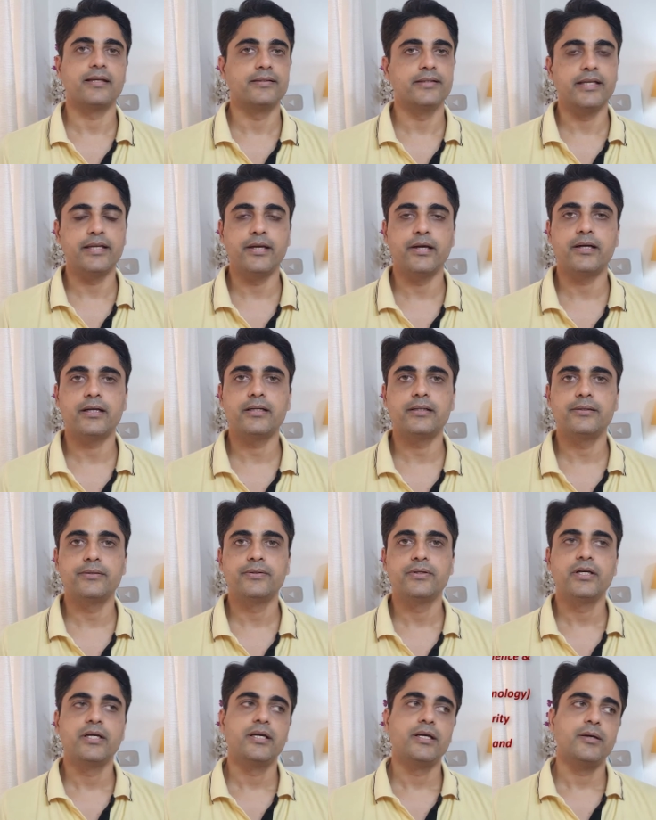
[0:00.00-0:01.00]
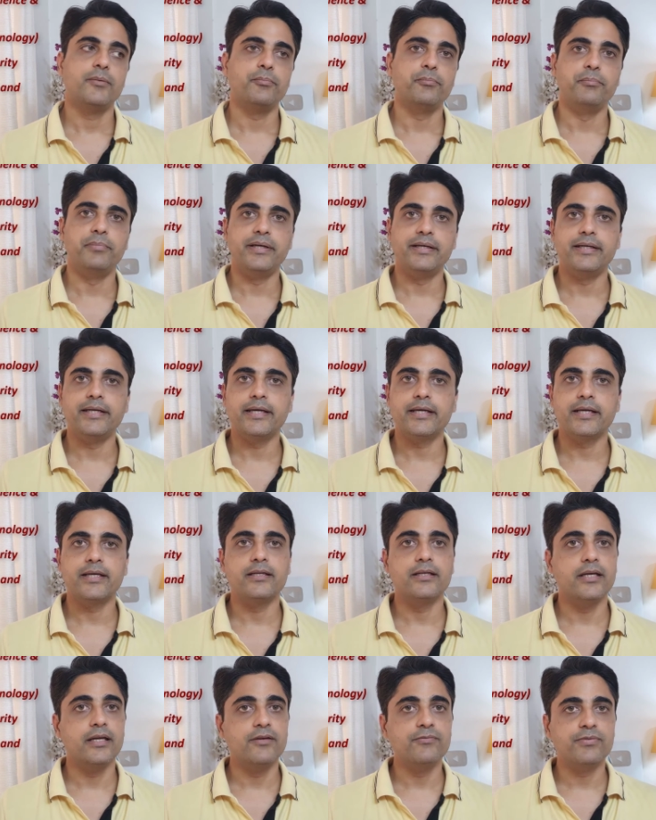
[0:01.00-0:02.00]
They are Tech
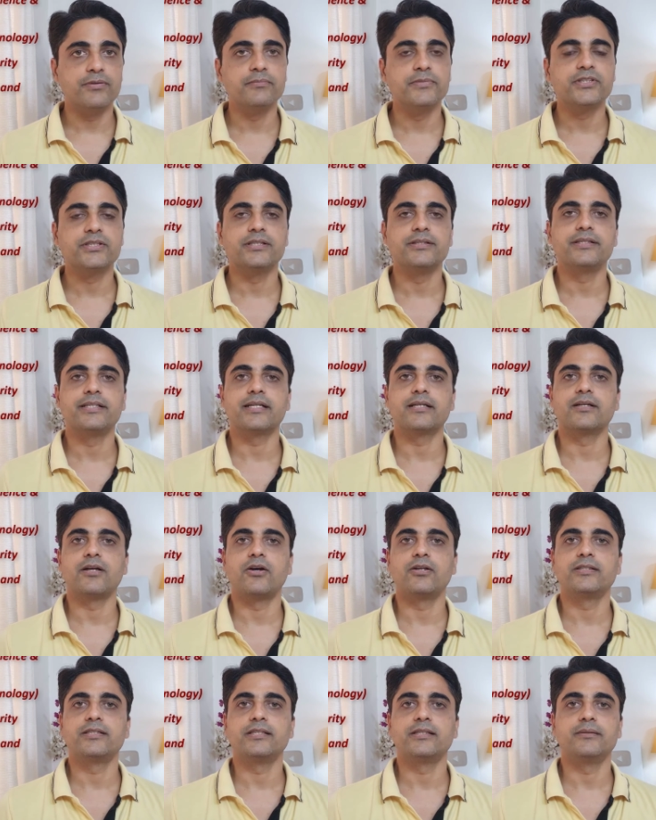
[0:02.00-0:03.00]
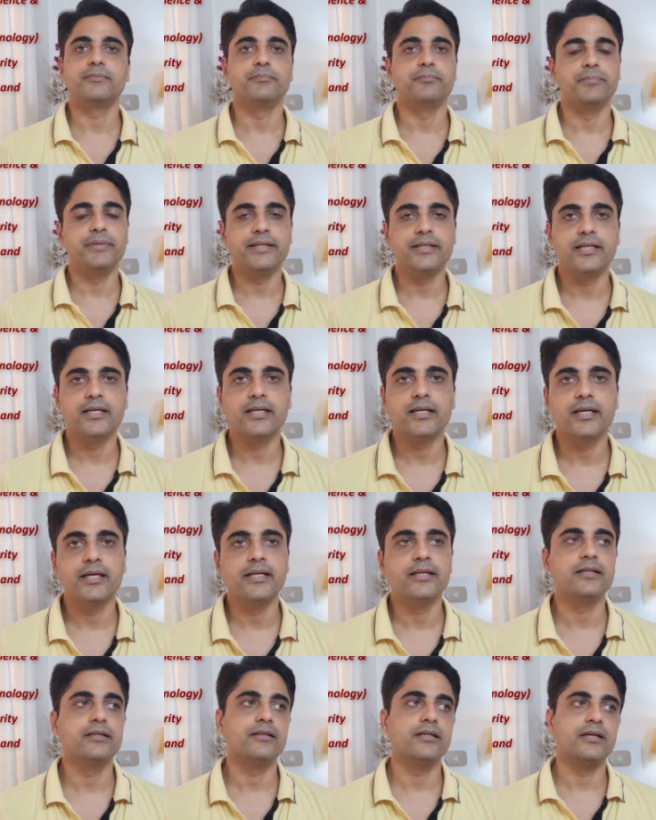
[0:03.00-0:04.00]
in Information Technology, Tech
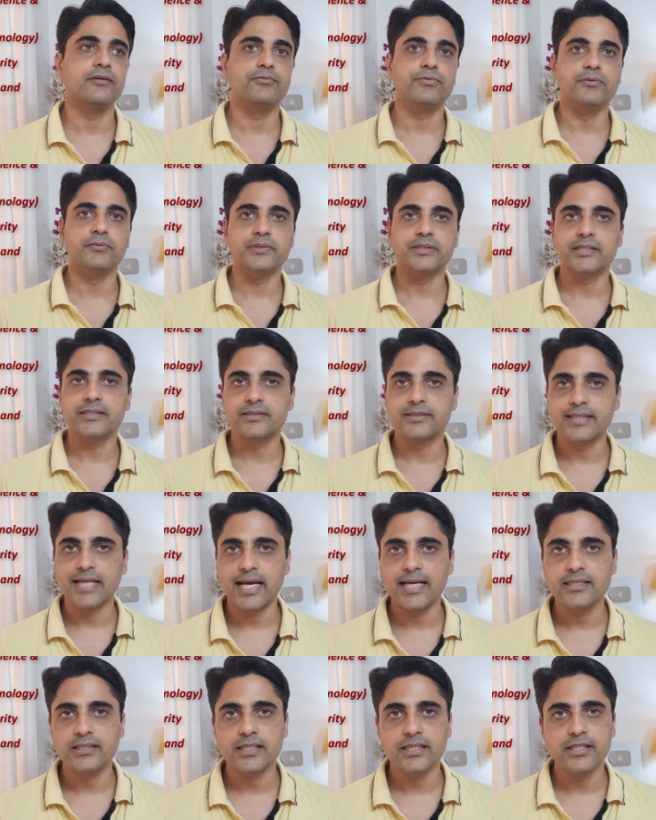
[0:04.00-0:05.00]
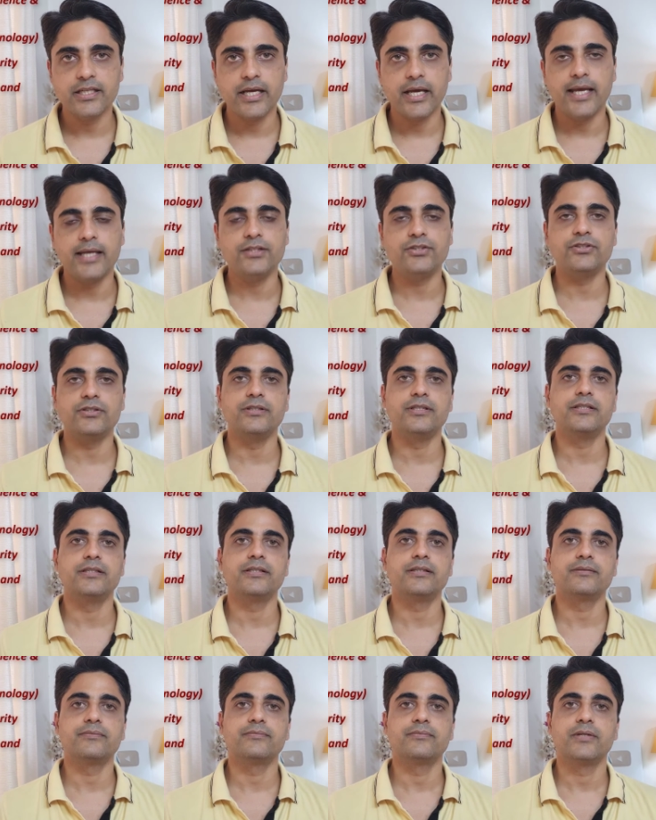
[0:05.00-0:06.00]
in Information Science and Engineering,